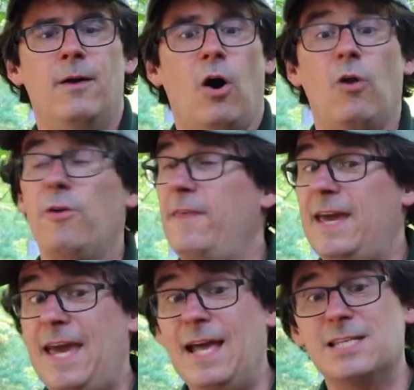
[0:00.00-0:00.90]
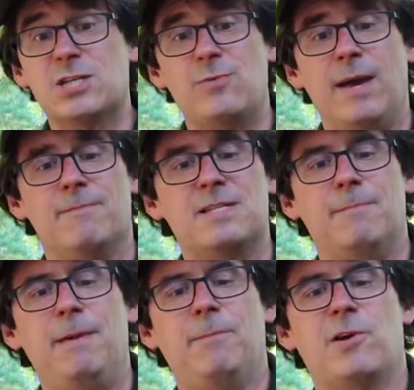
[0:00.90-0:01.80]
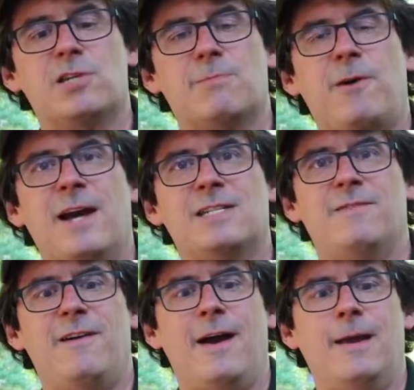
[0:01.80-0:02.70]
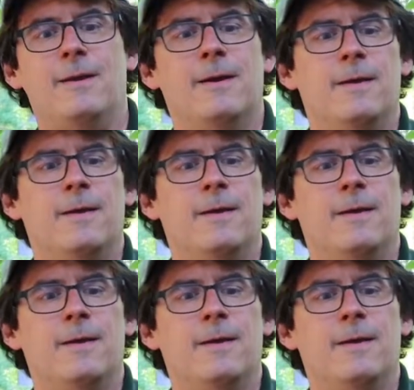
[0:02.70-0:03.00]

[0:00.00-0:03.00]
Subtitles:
Although they can swim, some people are surprised to find.